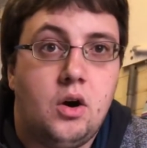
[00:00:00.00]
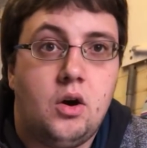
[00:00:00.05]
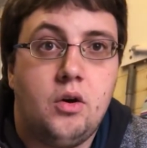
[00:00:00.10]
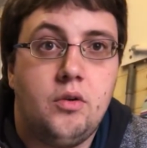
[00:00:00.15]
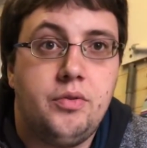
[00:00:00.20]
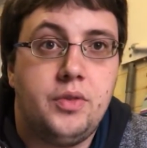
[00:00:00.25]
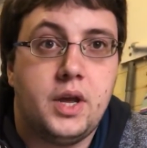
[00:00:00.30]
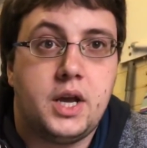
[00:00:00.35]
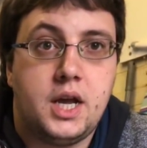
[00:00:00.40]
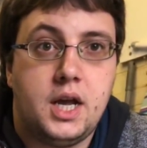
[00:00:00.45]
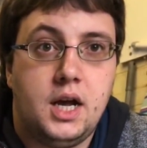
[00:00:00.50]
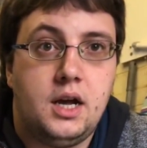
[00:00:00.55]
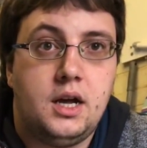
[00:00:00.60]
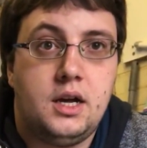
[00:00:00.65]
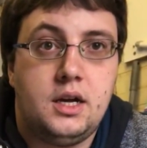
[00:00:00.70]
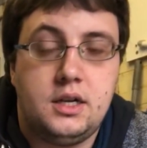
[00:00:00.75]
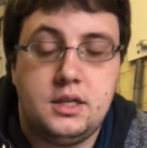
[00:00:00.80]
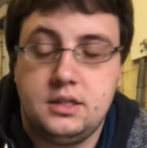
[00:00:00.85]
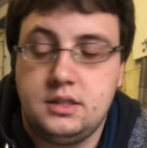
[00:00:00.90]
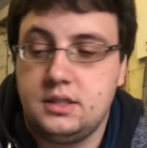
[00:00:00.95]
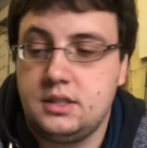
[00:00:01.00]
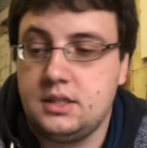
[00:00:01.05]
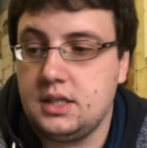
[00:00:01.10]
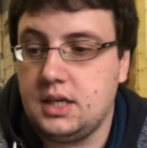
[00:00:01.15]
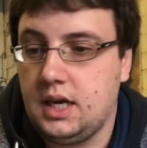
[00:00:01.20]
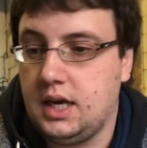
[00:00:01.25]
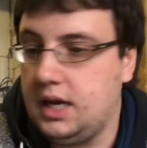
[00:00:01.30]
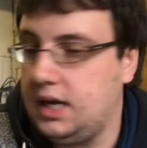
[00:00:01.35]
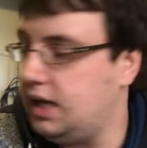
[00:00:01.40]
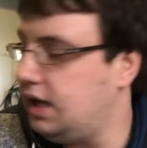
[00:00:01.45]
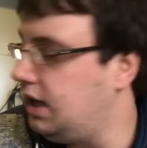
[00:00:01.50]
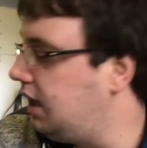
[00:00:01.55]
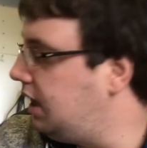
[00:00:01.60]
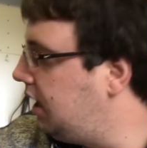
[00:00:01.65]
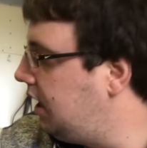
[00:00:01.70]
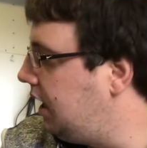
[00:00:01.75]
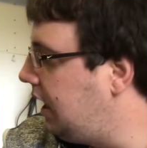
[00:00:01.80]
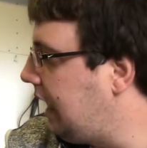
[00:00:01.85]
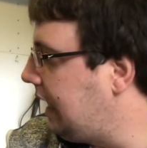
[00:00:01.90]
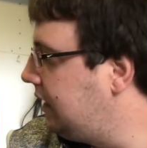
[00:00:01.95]
on the cards
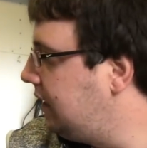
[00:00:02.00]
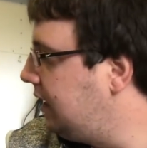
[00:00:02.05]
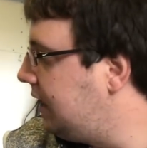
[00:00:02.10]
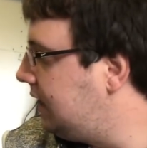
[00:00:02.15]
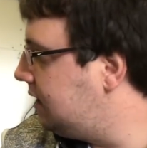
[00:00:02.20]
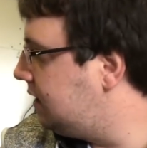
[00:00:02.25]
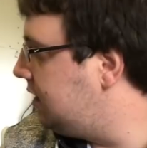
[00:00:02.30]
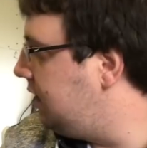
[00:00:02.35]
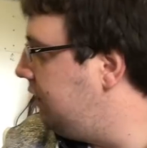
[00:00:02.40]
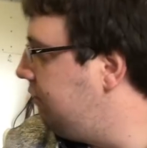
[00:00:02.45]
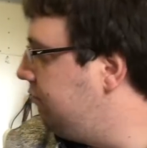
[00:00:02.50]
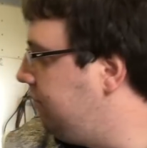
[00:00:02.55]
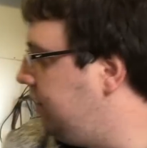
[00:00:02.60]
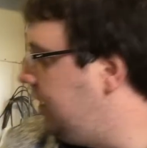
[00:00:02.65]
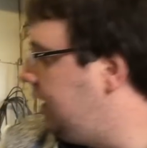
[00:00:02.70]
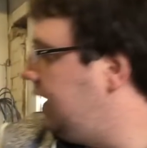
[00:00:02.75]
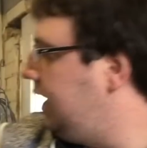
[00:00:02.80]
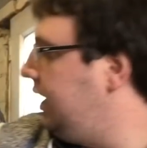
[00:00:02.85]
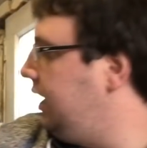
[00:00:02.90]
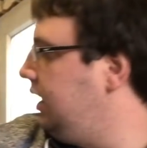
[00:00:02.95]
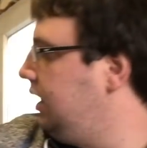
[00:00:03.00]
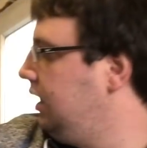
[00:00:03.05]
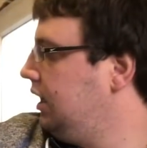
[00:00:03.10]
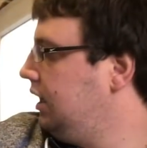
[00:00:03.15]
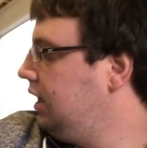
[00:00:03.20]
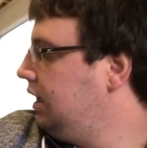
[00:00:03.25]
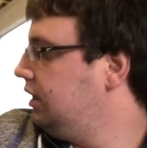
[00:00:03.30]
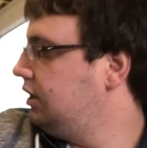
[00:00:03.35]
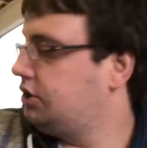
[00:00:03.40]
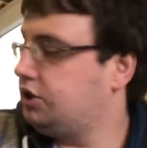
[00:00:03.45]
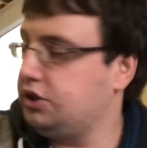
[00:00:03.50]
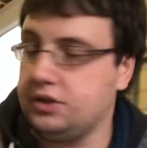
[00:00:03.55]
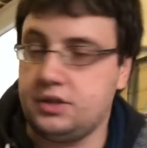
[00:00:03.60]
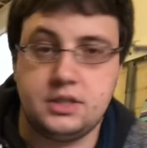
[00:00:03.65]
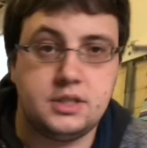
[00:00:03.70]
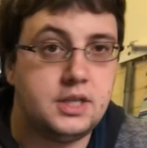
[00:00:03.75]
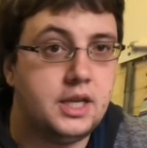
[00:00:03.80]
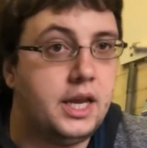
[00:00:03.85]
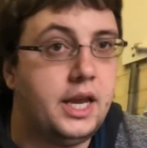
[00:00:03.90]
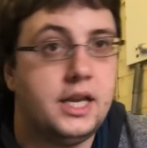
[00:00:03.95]
uh, and that's it really
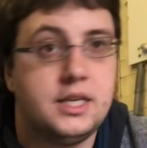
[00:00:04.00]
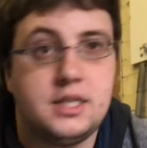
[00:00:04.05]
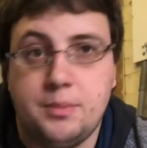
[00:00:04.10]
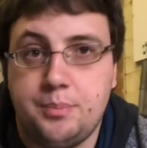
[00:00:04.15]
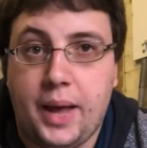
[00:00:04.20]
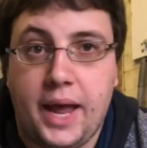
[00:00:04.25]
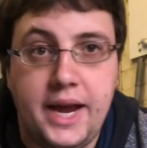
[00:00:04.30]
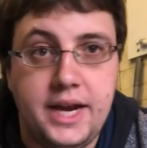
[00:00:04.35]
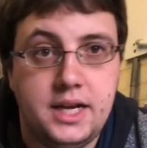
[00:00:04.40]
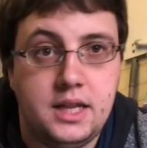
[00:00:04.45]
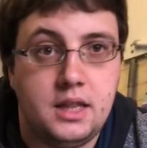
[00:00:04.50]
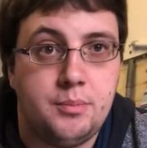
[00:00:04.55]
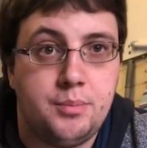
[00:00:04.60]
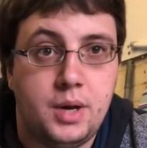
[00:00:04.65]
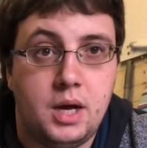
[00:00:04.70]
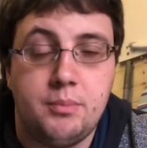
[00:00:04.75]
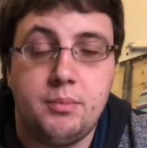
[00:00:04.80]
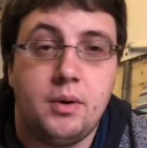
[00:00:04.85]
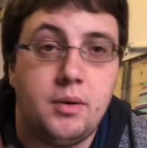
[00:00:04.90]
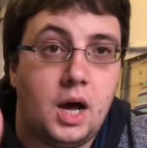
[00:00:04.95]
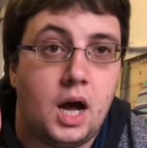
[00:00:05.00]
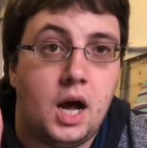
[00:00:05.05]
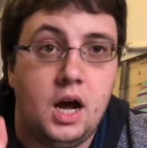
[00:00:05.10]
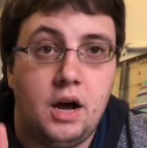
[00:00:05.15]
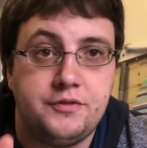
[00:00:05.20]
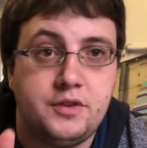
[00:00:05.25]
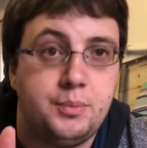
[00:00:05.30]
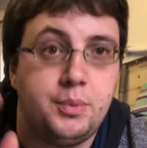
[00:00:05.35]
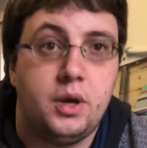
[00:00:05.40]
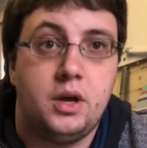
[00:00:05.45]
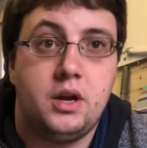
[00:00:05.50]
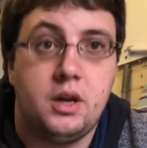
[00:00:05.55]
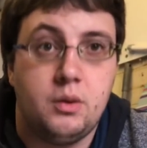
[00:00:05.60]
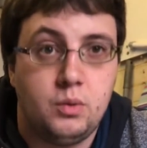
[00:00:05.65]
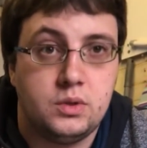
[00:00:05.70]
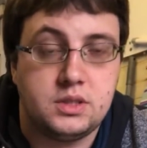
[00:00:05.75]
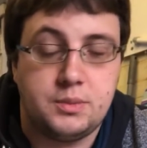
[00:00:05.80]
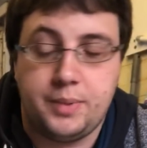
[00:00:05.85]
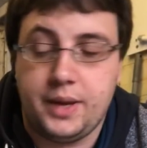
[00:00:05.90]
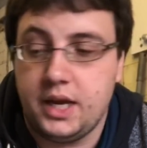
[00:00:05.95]
just it's a pain in the bum. Afterburner
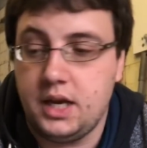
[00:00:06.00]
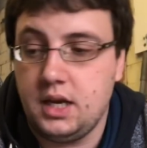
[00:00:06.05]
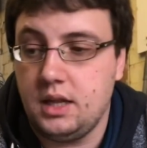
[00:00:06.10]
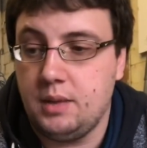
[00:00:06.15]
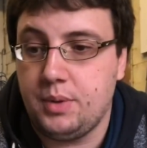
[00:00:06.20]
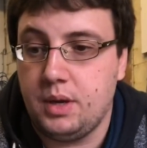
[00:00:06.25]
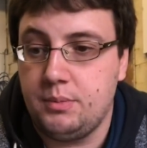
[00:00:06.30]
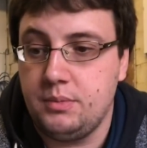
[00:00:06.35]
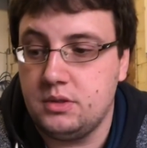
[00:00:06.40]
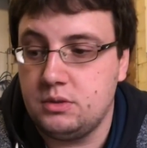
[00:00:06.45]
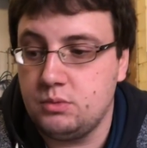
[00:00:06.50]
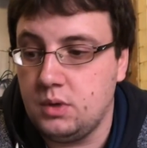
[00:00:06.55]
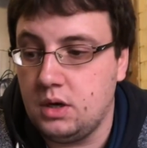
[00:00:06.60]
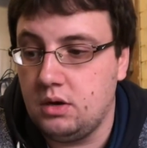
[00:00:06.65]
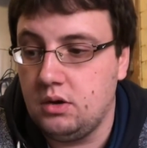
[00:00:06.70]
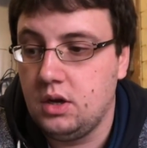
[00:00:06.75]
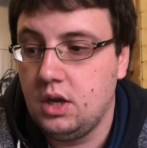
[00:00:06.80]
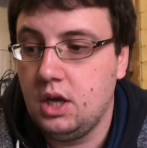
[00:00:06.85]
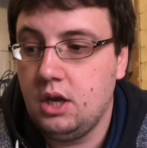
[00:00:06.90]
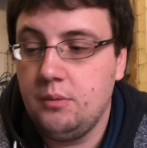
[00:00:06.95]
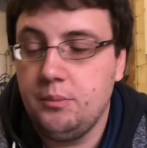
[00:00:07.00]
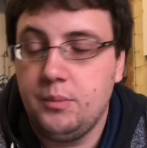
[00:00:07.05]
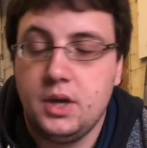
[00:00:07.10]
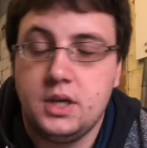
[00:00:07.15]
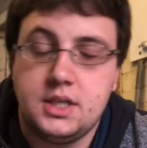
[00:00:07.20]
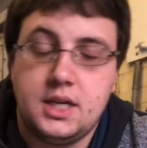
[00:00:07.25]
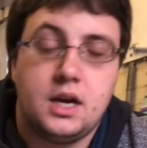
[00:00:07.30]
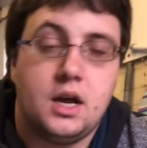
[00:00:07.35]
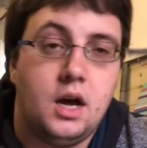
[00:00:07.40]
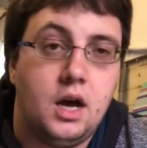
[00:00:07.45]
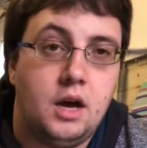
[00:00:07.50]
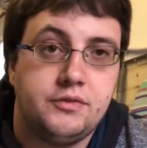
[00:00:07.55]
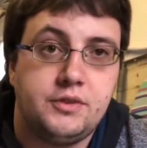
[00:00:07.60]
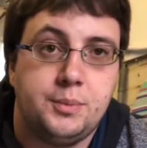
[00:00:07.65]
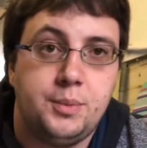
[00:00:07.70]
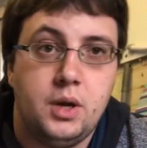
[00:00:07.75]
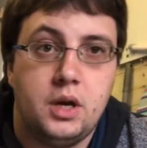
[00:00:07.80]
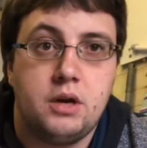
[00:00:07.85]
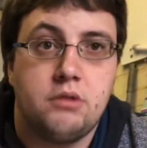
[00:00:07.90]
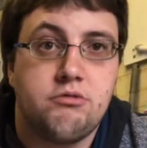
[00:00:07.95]
was a pain in the bum as well because I had
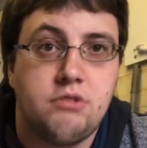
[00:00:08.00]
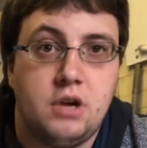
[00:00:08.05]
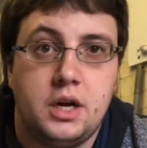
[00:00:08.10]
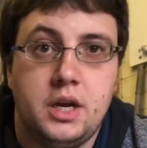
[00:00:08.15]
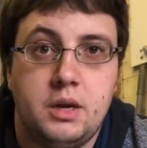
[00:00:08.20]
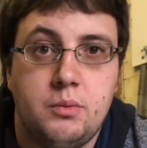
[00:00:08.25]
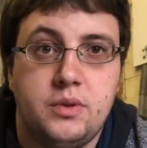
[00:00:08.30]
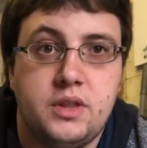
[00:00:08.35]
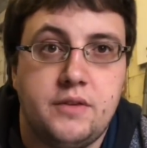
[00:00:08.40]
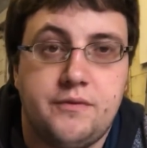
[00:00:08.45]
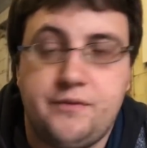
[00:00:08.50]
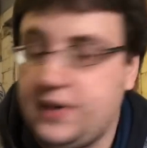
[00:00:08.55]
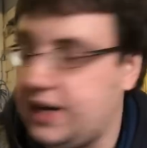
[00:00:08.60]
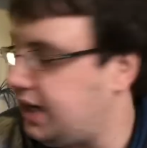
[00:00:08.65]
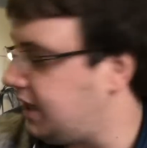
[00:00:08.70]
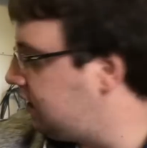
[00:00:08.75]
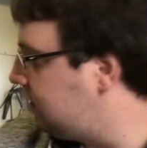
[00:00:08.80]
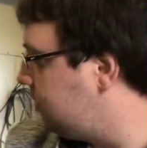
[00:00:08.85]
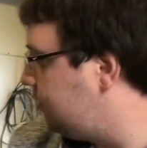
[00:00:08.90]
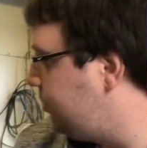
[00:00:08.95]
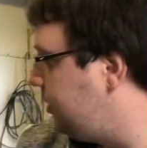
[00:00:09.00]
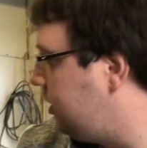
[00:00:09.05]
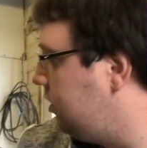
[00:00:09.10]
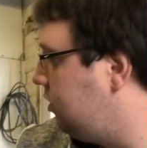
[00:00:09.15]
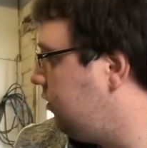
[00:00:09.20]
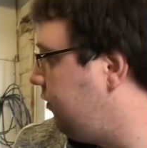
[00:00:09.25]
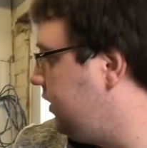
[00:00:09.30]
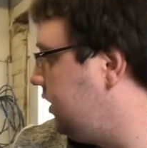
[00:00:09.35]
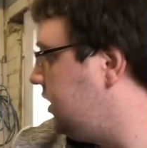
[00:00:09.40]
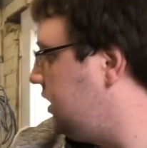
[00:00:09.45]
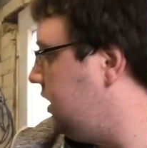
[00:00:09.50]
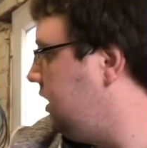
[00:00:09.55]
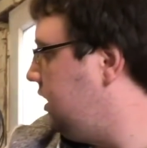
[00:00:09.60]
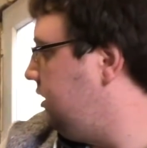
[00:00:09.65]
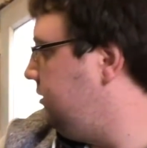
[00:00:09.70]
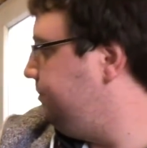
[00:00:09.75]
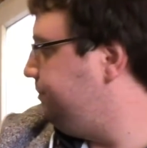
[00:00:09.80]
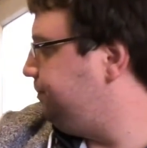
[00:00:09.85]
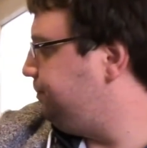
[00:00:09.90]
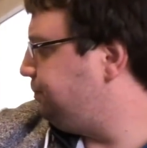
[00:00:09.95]
afterburner running with the fans because
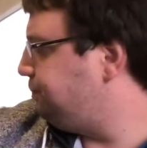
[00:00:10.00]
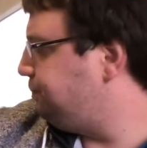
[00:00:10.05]
obviously